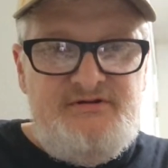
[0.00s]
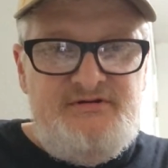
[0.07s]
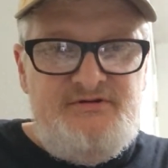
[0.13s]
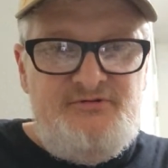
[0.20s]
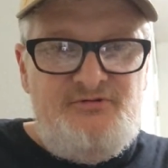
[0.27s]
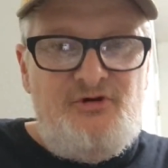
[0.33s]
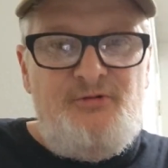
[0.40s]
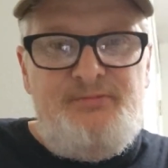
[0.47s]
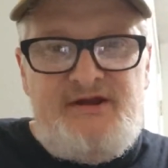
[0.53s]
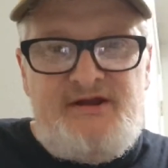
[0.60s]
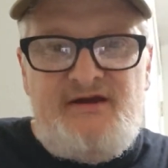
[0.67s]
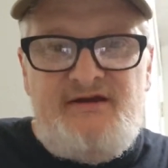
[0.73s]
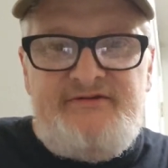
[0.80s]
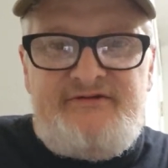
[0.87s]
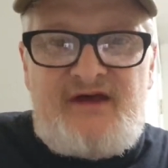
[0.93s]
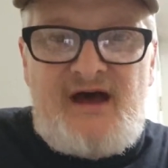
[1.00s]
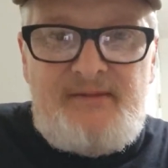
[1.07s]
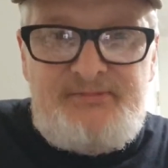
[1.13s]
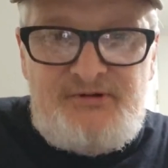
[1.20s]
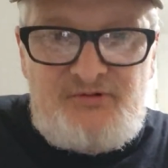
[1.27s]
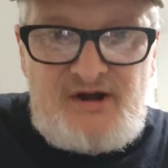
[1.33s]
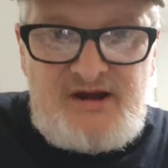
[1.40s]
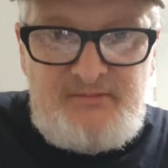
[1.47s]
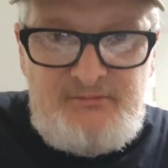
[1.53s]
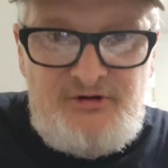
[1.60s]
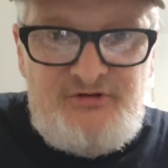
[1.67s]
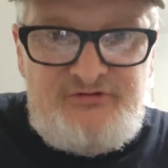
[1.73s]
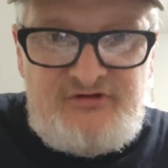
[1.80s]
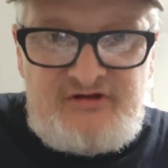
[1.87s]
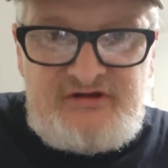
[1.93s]
well, because copyright,
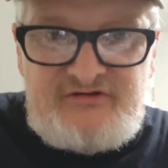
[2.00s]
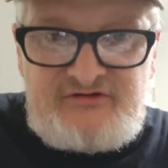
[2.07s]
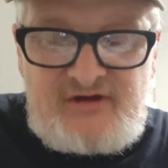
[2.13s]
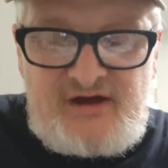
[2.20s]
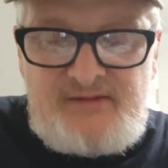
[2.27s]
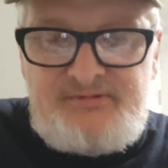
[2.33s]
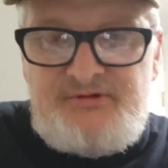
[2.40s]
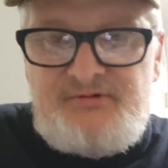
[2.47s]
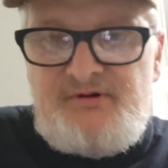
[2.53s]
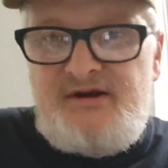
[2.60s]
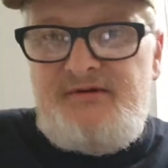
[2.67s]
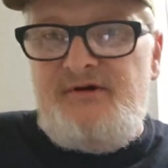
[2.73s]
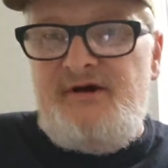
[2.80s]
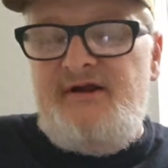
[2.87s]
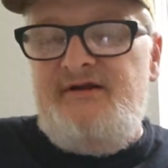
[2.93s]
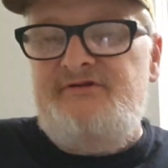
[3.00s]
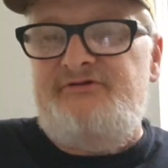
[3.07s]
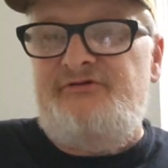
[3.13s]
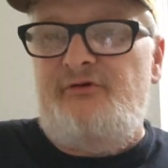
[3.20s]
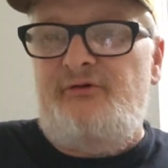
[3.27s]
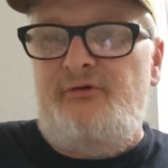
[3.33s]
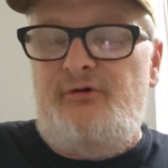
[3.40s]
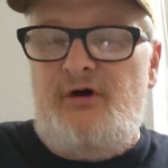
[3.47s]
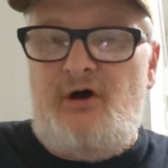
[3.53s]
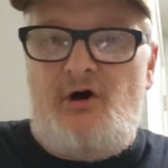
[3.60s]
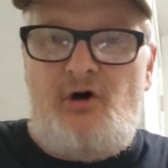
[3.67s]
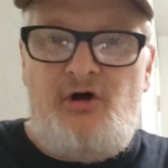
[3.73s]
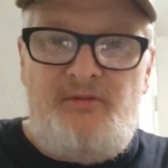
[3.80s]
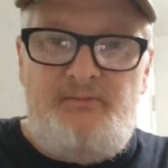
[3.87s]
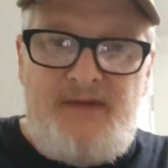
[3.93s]
music is copyright, right? So
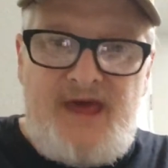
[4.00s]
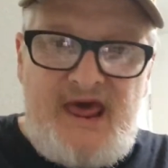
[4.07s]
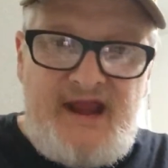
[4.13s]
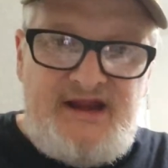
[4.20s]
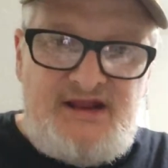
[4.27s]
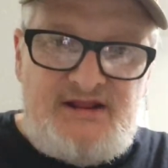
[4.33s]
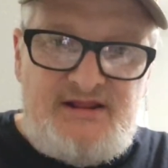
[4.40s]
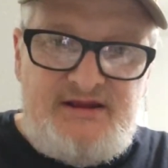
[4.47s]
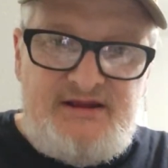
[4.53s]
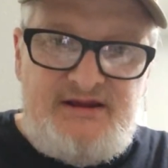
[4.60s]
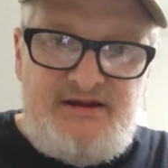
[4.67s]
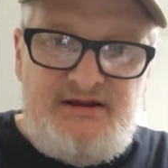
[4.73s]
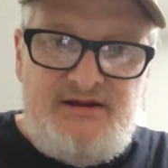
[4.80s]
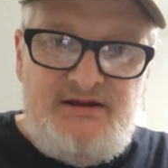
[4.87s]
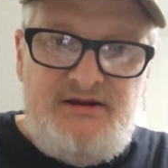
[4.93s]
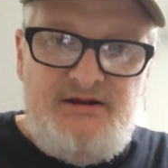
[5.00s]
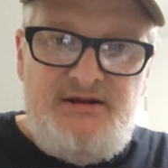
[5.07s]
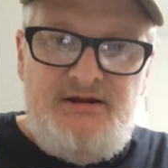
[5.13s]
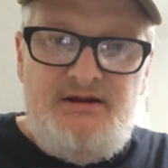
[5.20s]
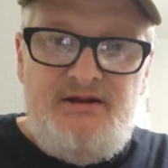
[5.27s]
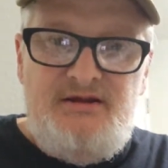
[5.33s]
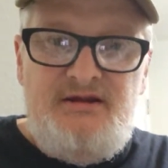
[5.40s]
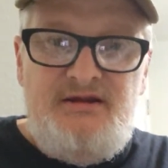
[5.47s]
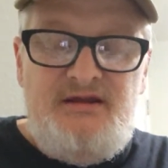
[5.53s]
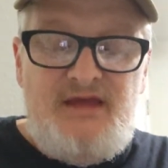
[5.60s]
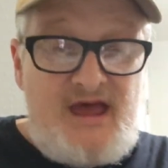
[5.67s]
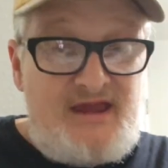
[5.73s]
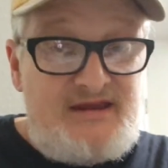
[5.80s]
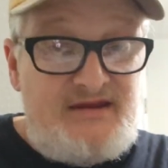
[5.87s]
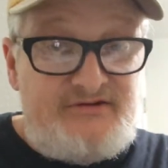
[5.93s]
automatically,
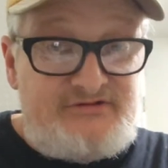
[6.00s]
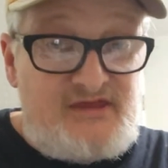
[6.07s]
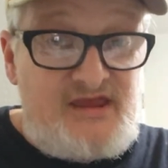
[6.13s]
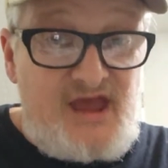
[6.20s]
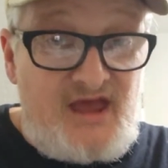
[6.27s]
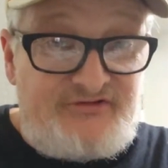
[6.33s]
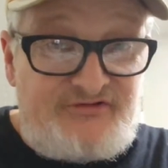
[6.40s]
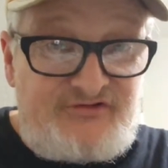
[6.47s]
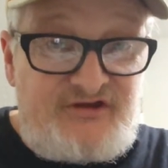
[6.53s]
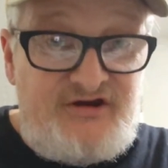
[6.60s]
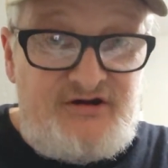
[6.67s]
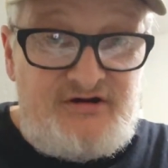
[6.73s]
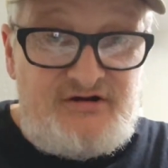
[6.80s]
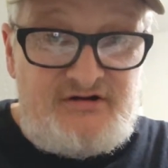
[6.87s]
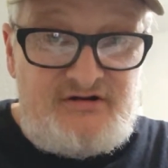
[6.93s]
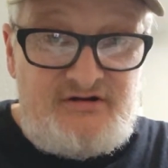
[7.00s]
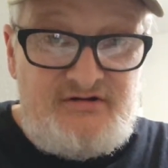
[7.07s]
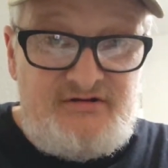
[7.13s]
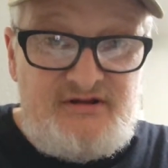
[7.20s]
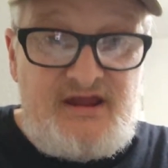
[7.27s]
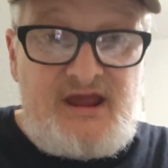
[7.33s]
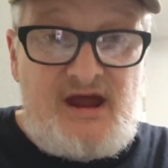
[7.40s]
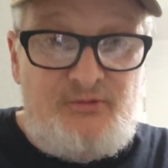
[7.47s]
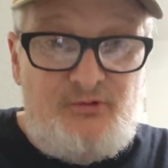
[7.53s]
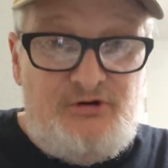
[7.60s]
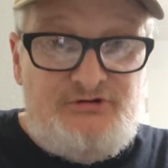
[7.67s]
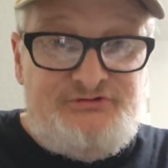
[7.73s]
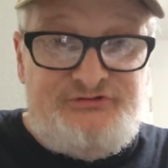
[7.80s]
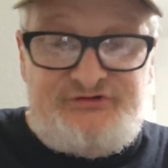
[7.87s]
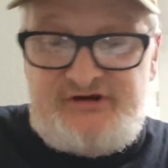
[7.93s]
I guess they got scared. They got
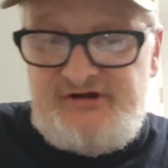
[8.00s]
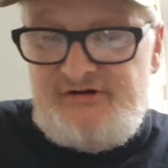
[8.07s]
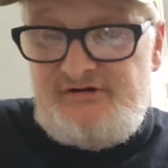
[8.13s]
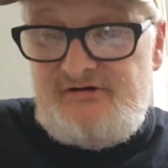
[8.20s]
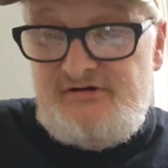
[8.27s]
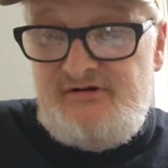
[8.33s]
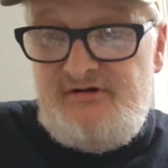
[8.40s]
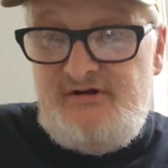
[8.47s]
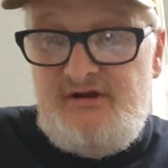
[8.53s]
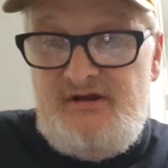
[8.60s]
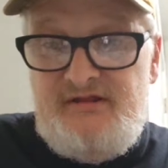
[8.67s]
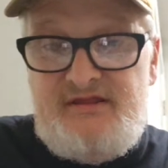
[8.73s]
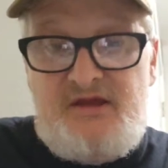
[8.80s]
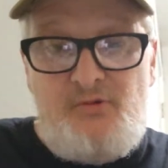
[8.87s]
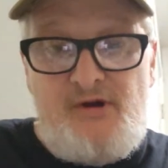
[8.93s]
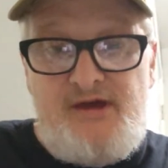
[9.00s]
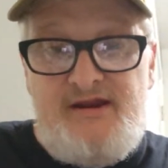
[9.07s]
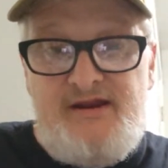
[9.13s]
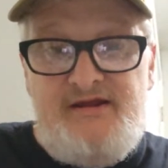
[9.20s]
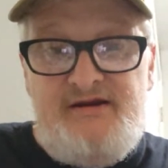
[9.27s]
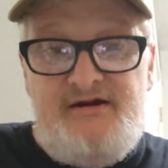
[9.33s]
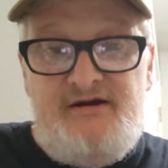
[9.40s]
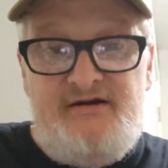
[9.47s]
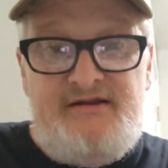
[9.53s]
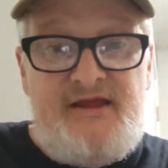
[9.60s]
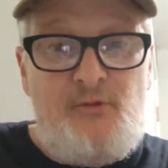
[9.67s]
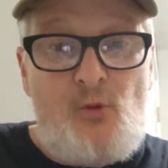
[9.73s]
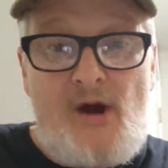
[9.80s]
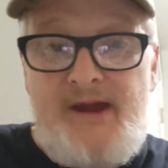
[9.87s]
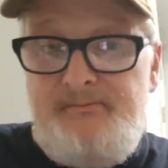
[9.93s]
real scared. They went in there and they
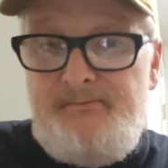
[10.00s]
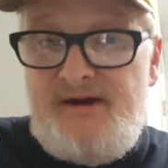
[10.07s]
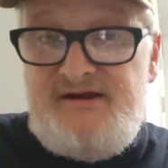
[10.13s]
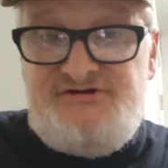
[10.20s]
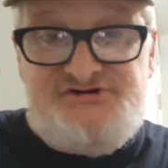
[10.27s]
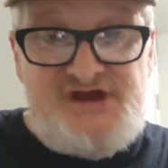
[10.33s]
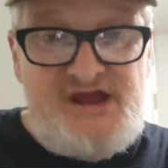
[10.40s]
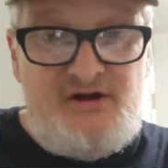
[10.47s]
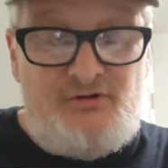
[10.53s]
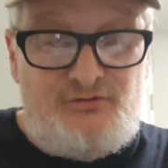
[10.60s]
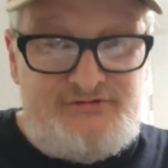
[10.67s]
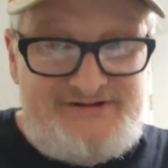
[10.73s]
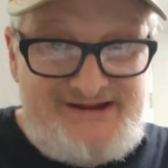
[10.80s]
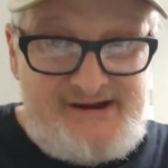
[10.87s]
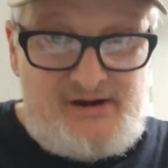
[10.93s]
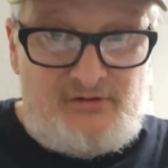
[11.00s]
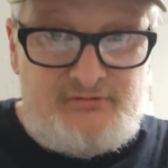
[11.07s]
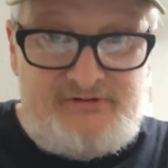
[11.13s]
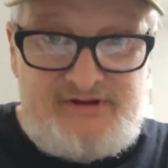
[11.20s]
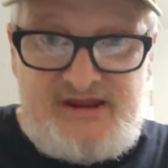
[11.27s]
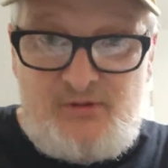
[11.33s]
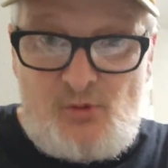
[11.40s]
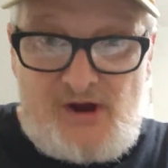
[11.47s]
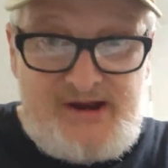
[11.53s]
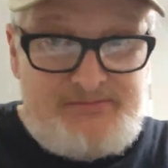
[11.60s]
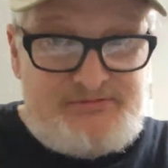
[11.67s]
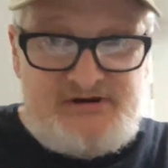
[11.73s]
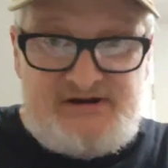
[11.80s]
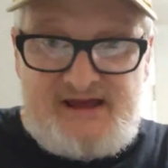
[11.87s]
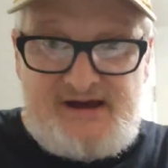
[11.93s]
wiped my channel down. They
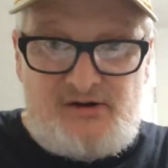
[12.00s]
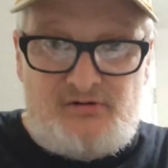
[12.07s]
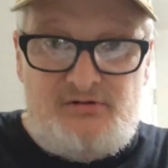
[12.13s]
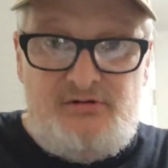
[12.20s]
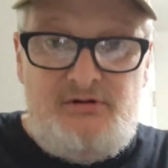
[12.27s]
wiped it out